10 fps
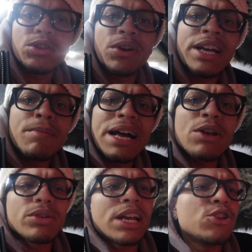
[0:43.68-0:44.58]
video is for
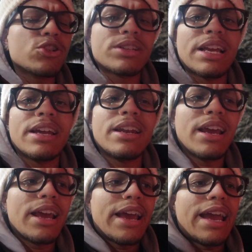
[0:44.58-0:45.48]
anybody who's
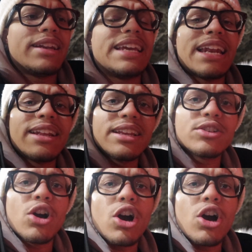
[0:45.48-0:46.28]
interested in getting this